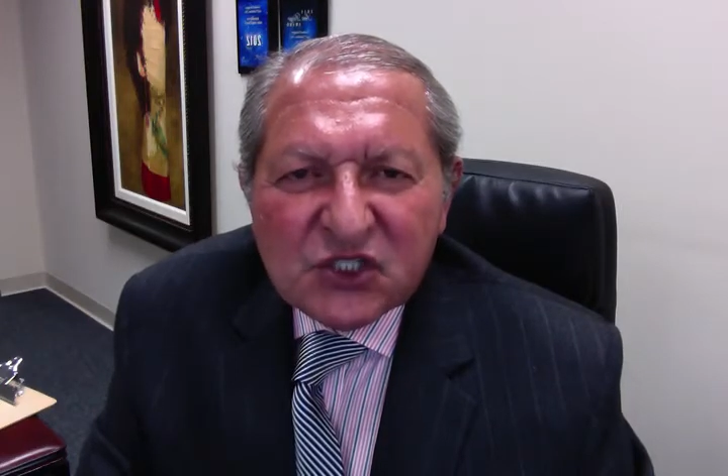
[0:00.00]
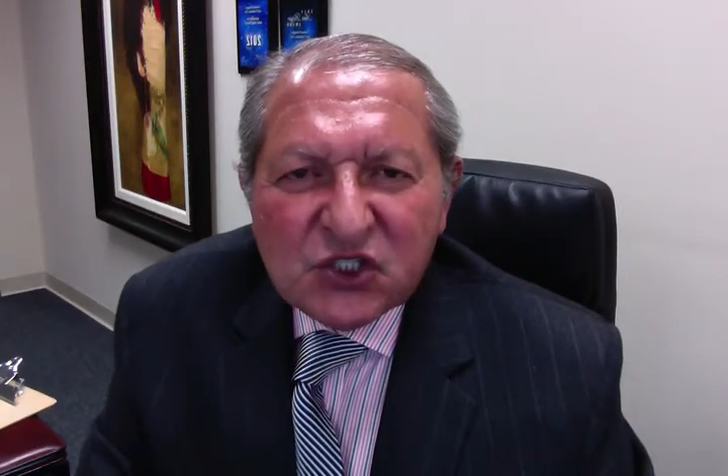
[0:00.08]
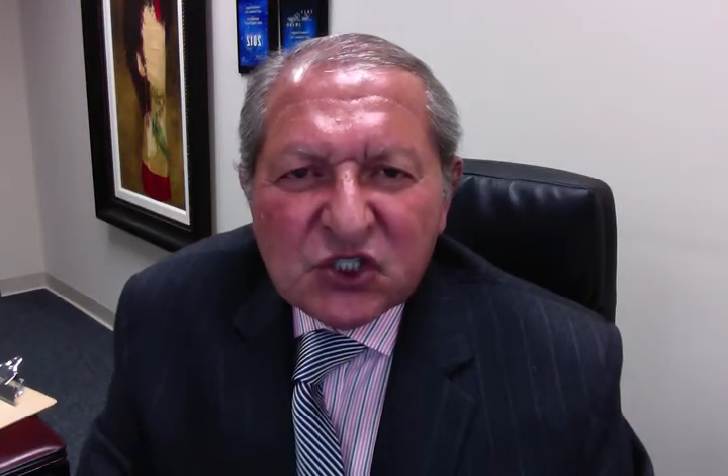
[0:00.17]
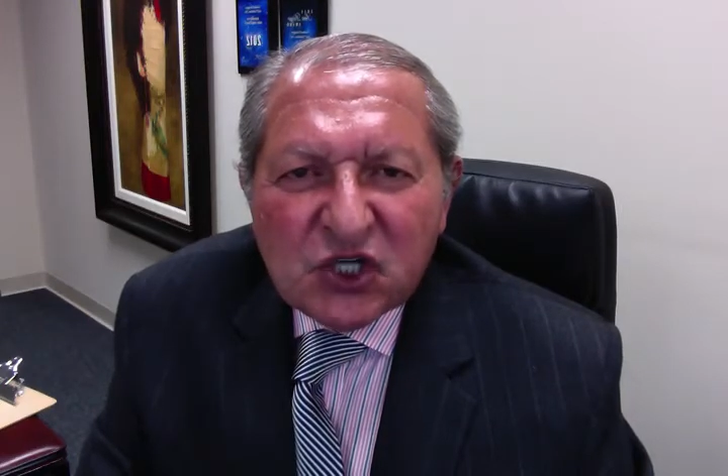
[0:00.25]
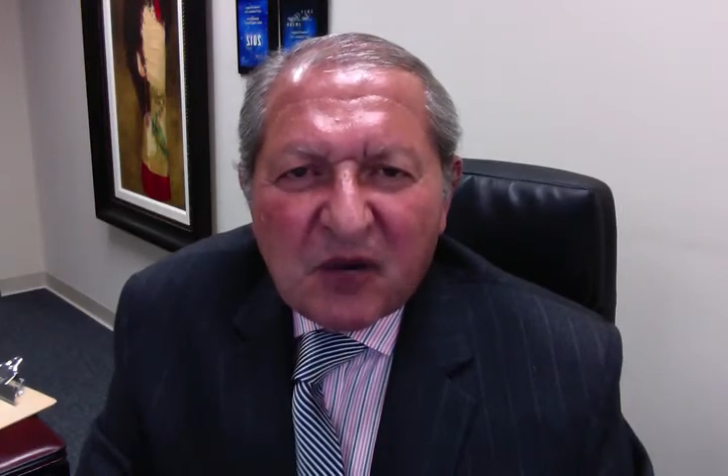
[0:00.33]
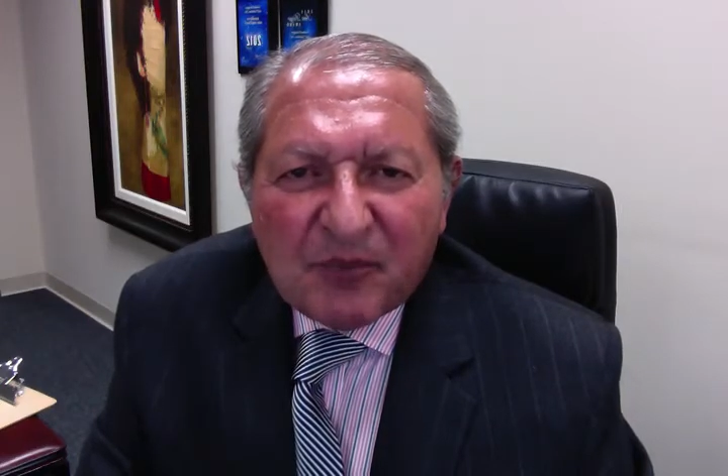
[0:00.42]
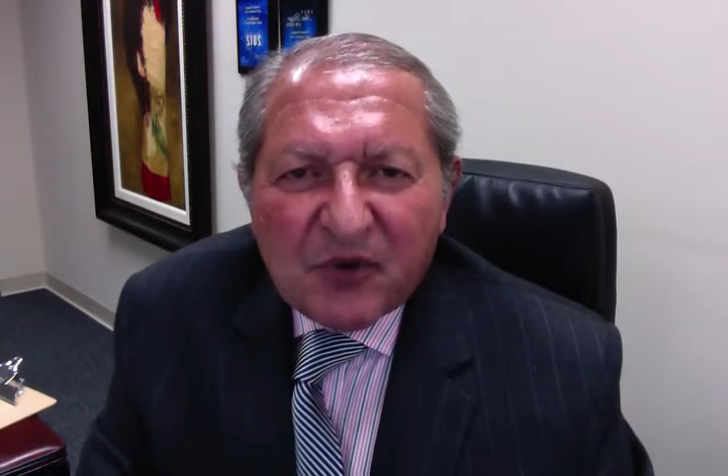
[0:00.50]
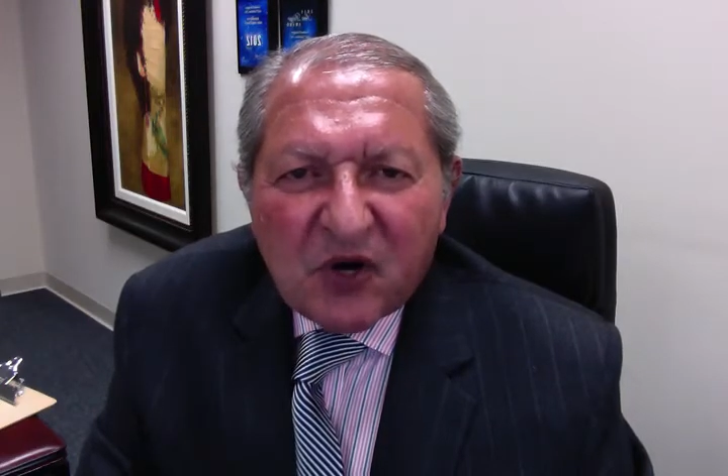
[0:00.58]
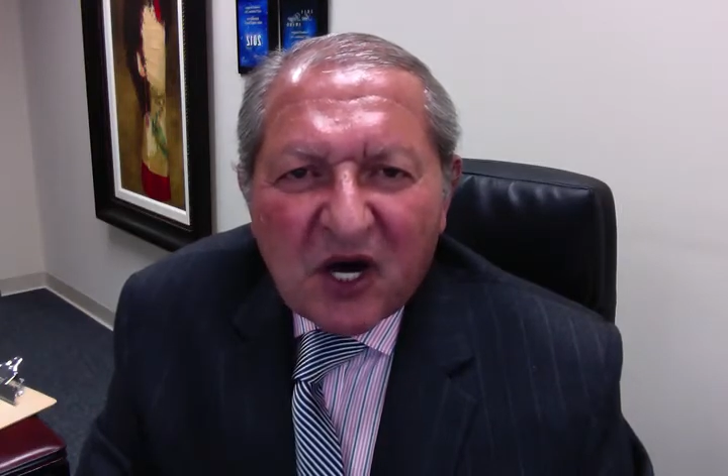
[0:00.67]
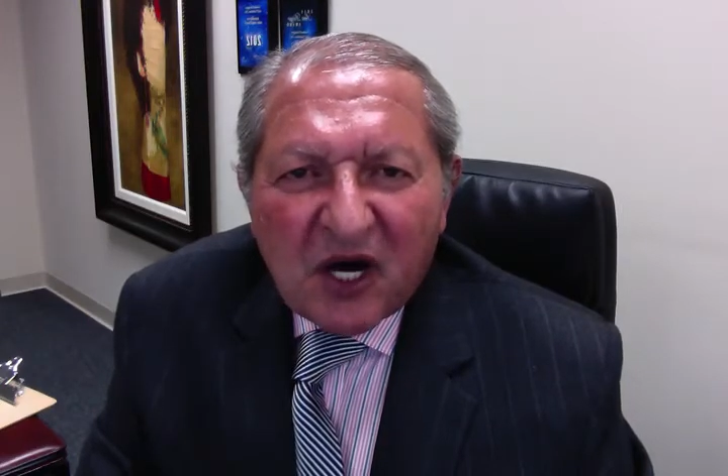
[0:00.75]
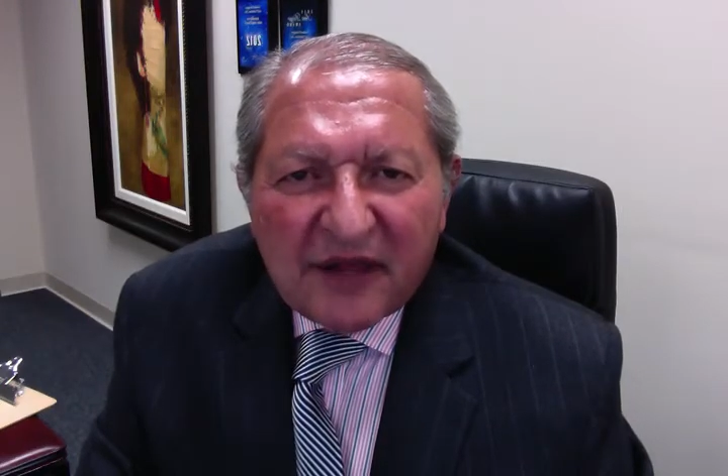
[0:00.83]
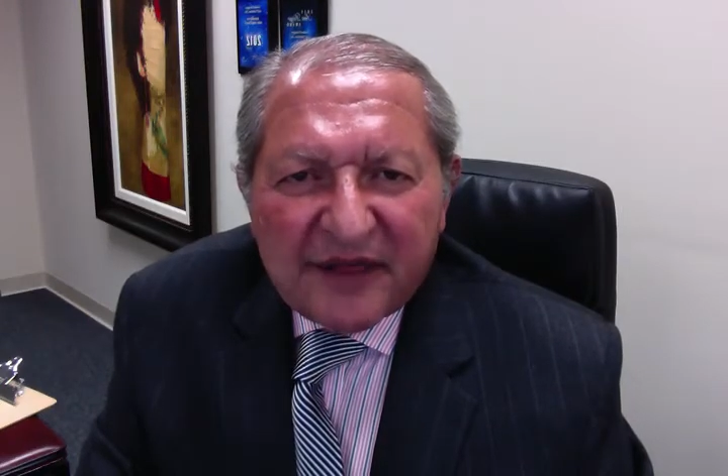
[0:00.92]
Shop
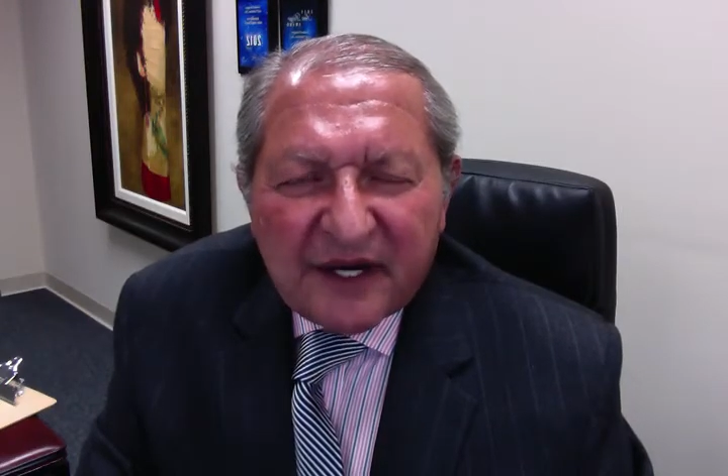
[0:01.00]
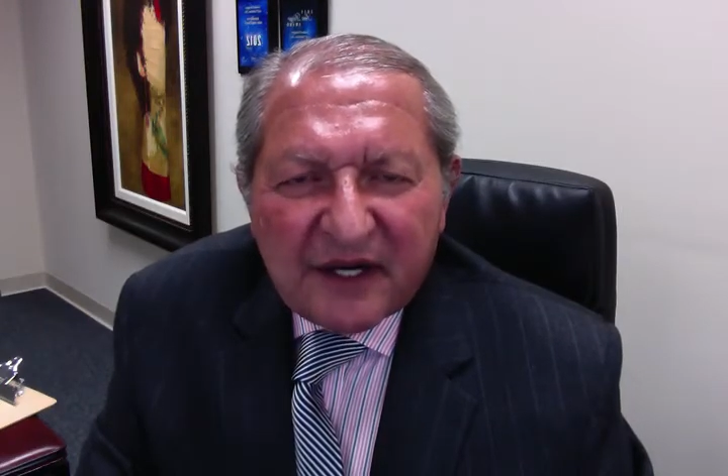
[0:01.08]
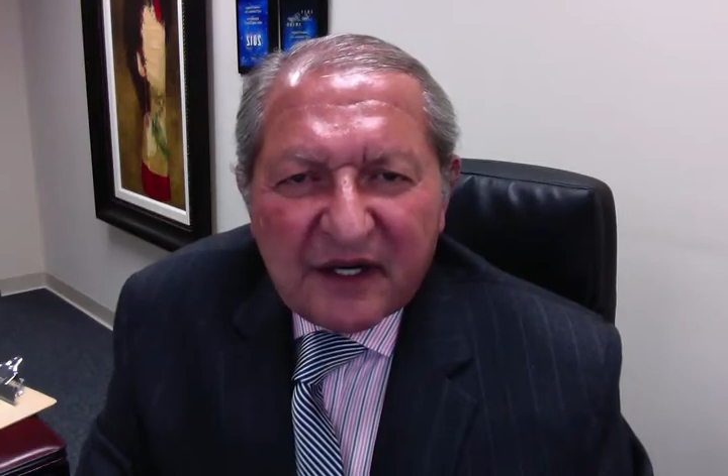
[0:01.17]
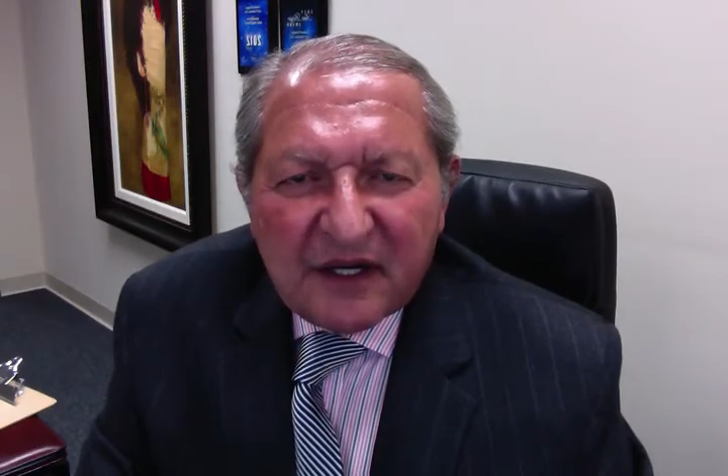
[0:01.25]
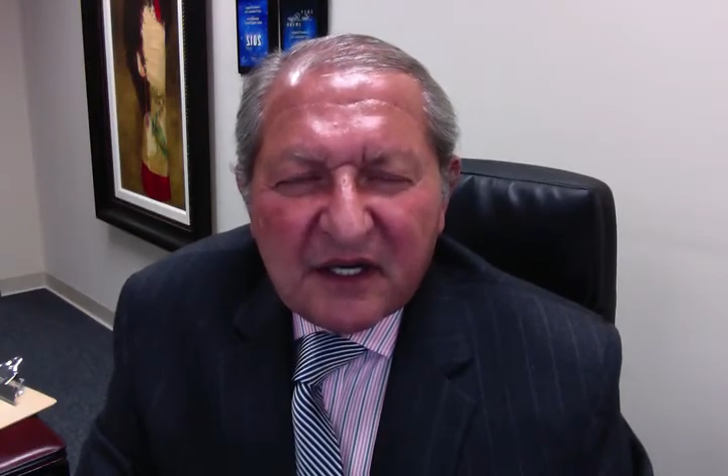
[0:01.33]
rather